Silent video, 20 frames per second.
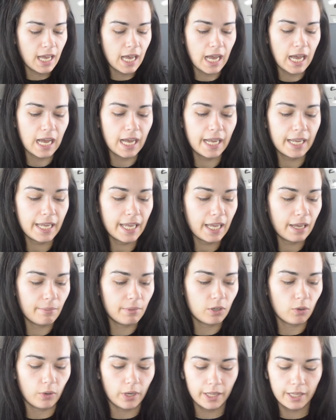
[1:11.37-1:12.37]
I am
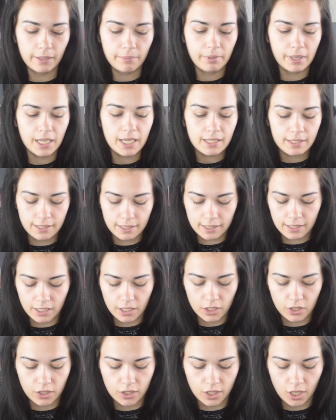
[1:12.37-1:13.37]
an oily
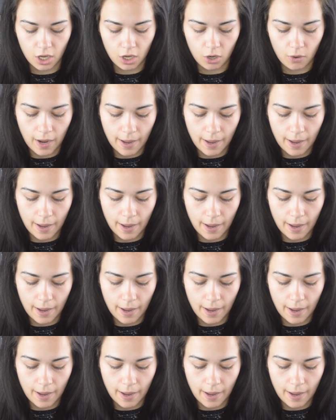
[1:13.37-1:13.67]
beast, so